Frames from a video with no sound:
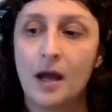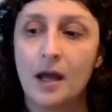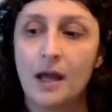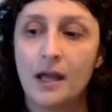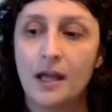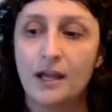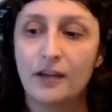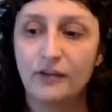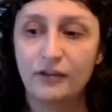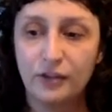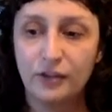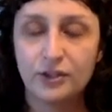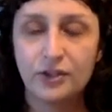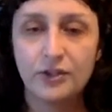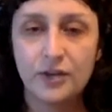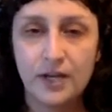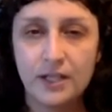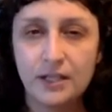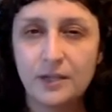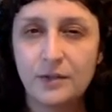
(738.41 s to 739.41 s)
If you're
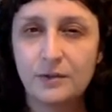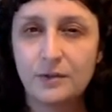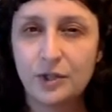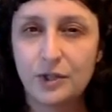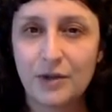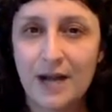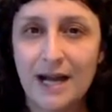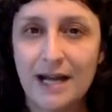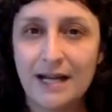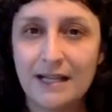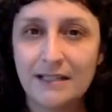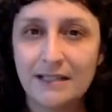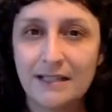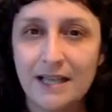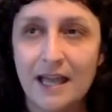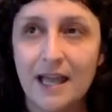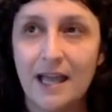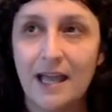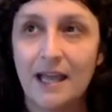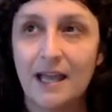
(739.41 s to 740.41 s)
trying to attract
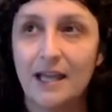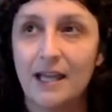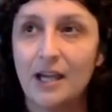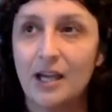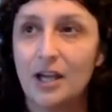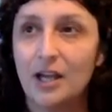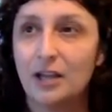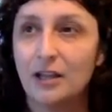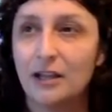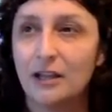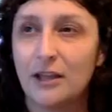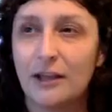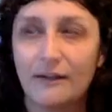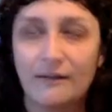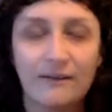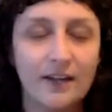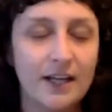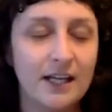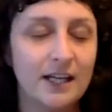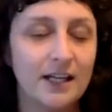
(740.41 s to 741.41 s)
a
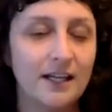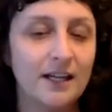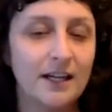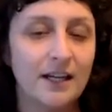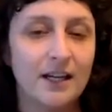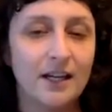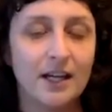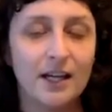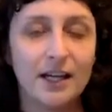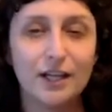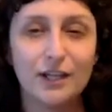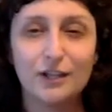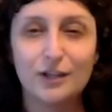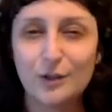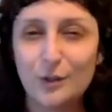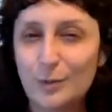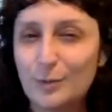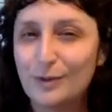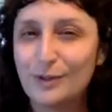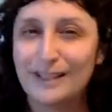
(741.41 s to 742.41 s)
loving,
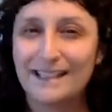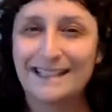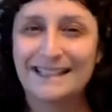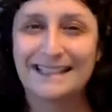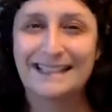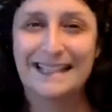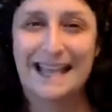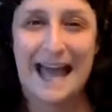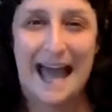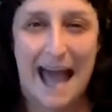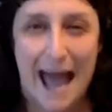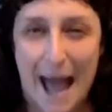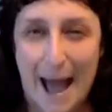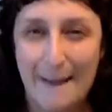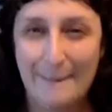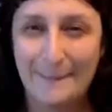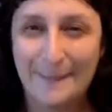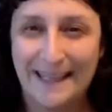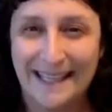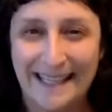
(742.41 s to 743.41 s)
exuberant,
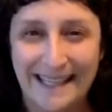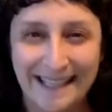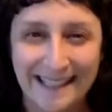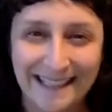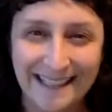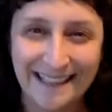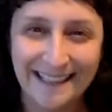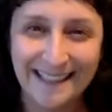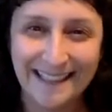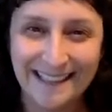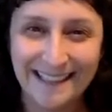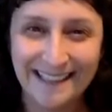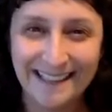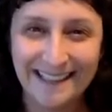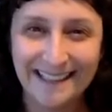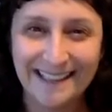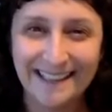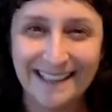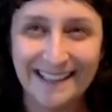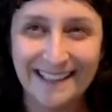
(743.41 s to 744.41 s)
happy,
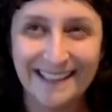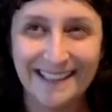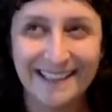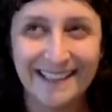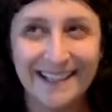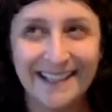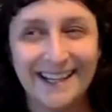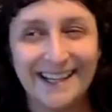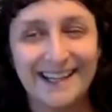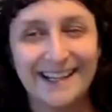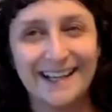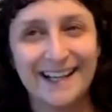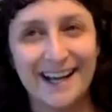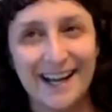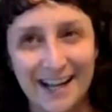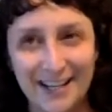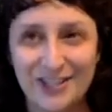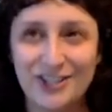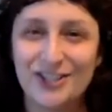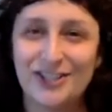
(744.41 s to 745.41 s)

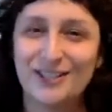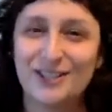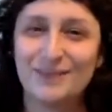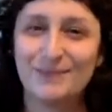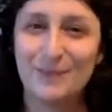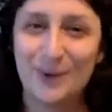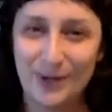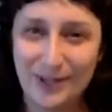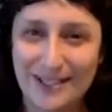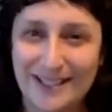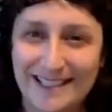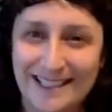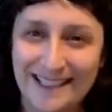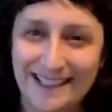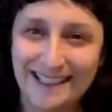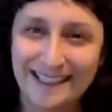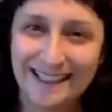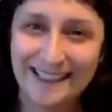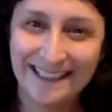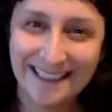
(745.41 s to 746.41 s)
conscious
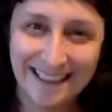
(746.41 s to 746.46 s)
person,